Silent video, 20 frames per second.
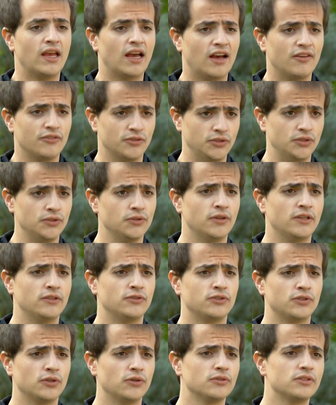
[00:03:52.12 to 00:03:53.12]
have to do that
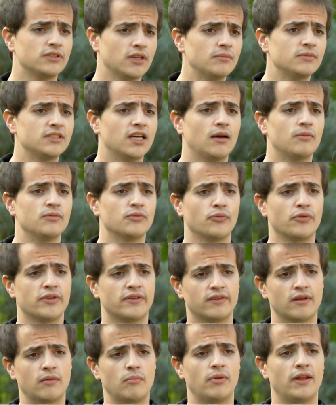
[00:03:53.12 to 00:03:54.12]
so sometimes with
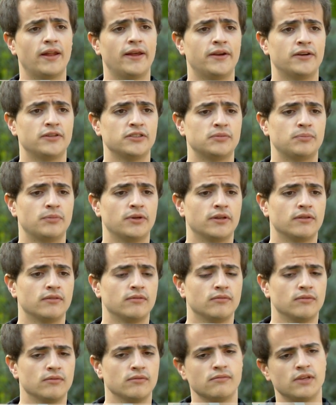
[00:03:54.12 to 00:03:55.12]
some players, but
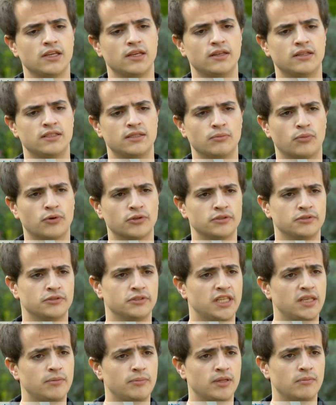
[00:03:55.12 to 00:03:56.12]
it's important
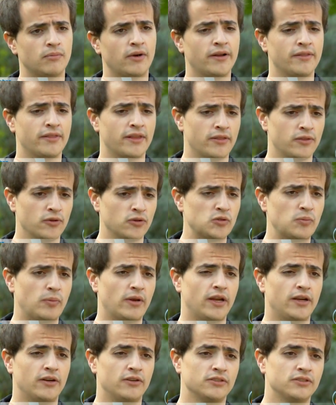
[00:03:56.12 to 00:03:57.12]
to keep in mind that those
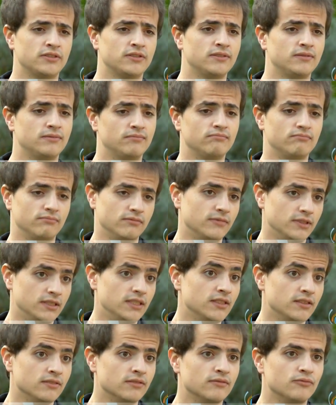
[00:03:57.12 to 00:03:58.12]
players
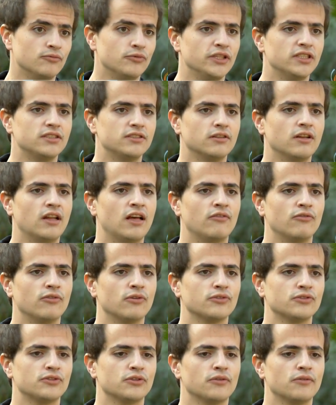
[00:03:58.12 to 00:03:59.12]
didn't reach the
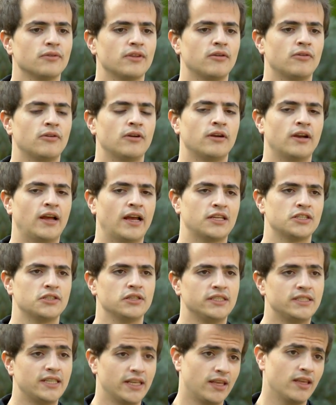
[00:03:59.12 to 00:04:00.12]
level, so they were
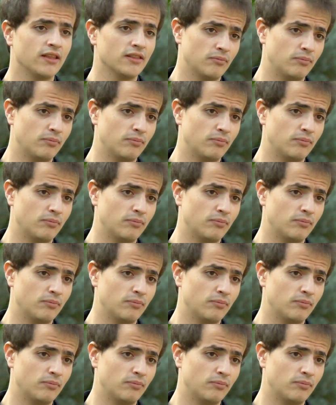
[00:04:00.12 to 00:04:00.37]
actually taking the